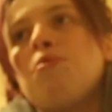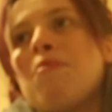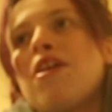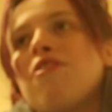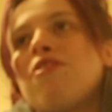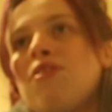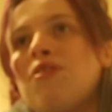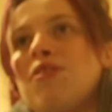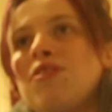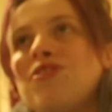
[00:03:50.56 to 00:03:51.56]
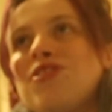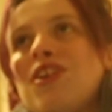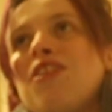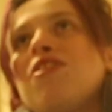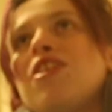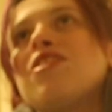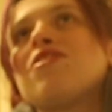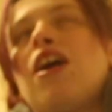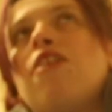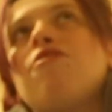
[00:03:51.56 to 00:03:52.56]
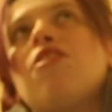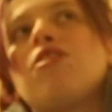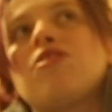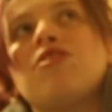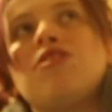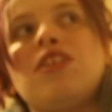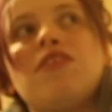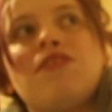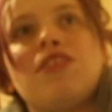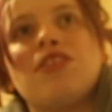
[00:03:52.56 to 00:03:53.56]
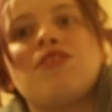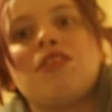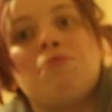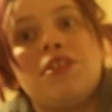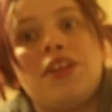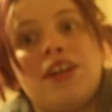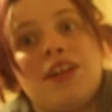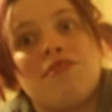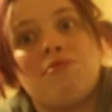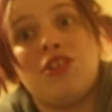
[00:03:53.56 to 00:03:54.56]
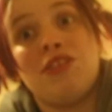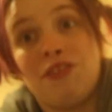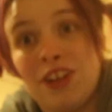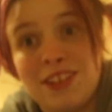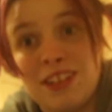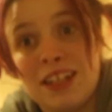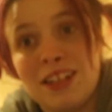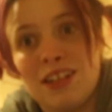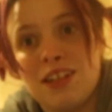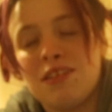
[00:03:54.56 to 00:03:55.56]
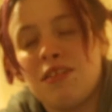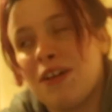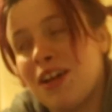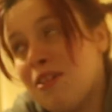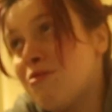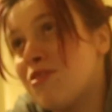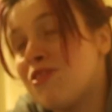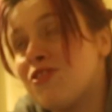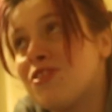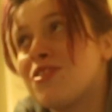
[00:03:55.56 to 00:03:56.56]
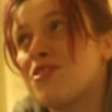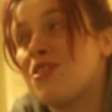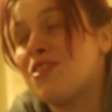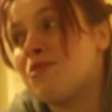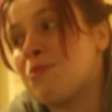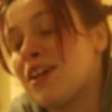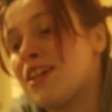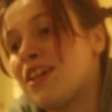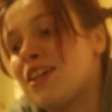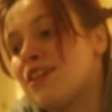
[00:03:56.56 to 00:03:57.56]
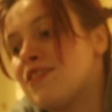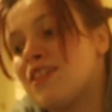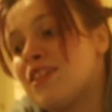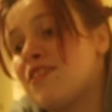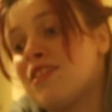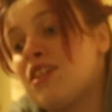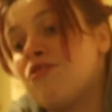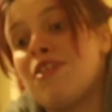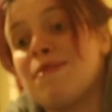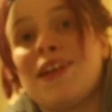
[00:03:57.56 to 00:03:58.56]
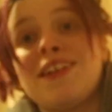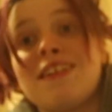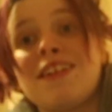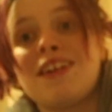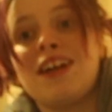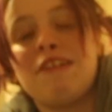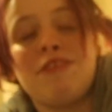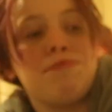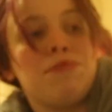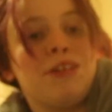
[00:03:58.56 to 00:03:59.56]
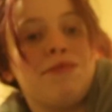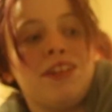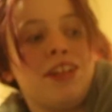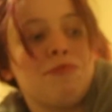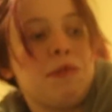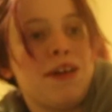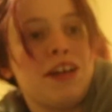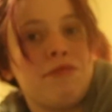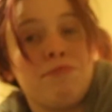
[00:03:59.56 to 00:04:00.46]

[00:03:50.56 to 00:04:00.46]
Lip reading: my thoughts on this. I vlogged the first couple of days, which you've already seen. My overall thoughts on this blanket is it's literally amazing. I have it permanently on my bed